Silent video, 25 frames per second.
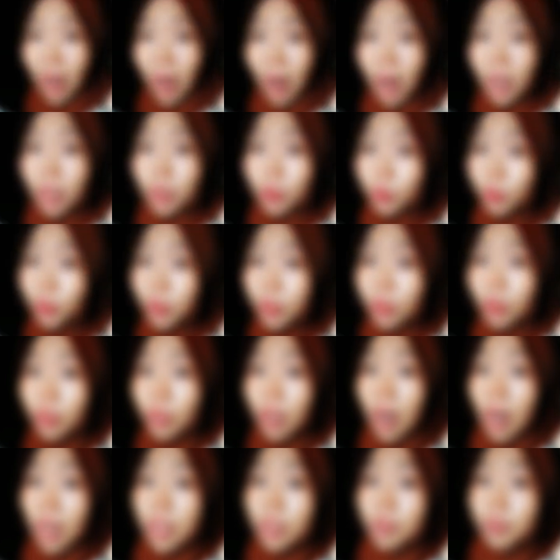Arduino
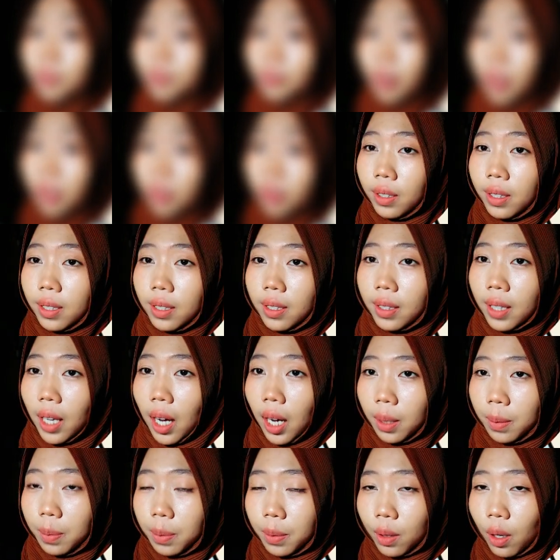has various
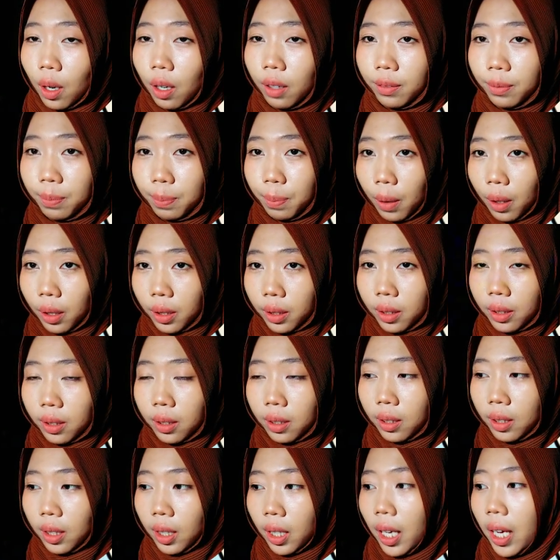types of
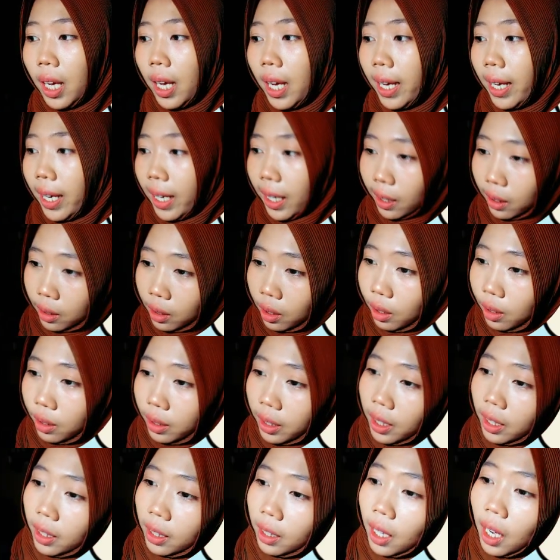boards,
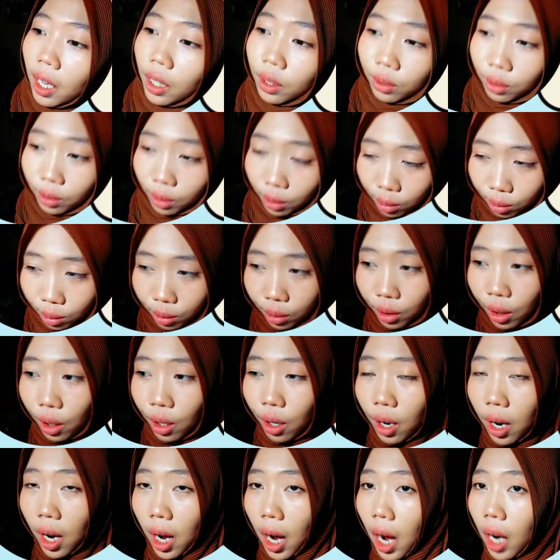including Arduino
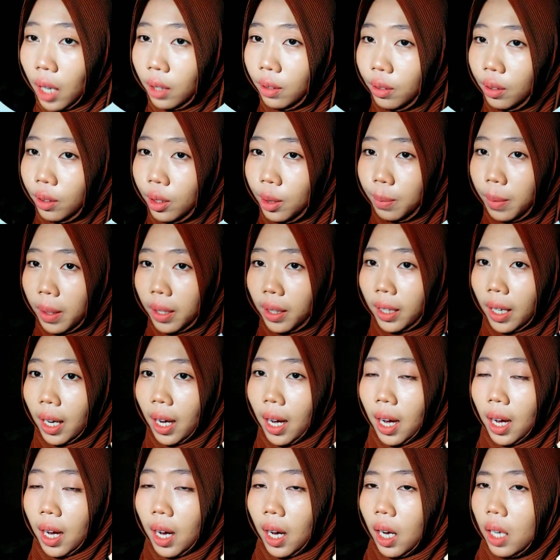Uno, Arduino
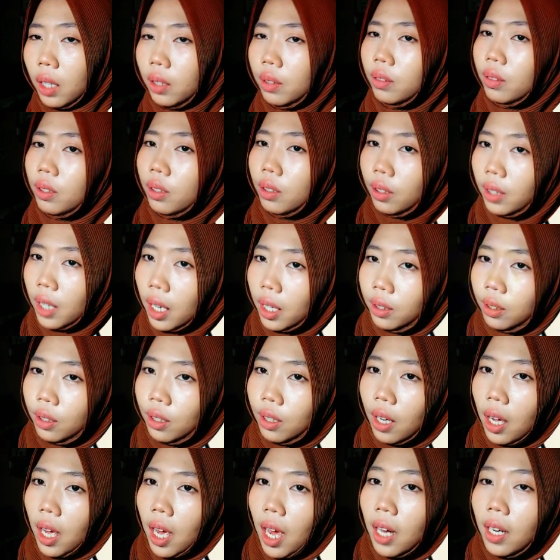Mega, Arduino
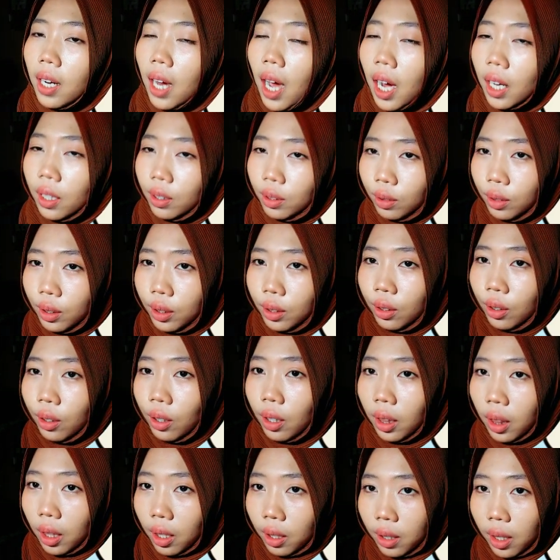Nano, and
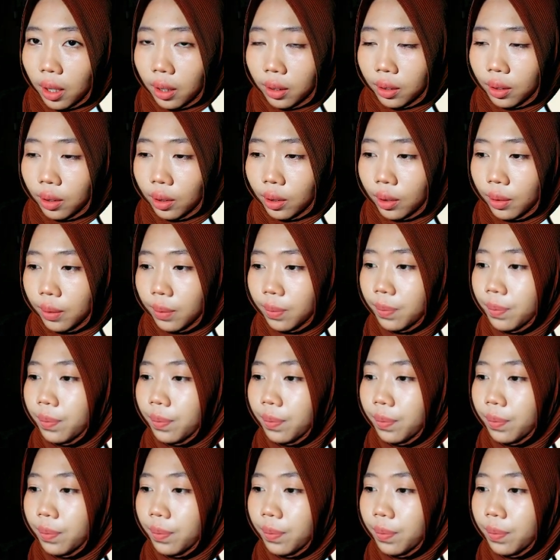Arduino Leonardo.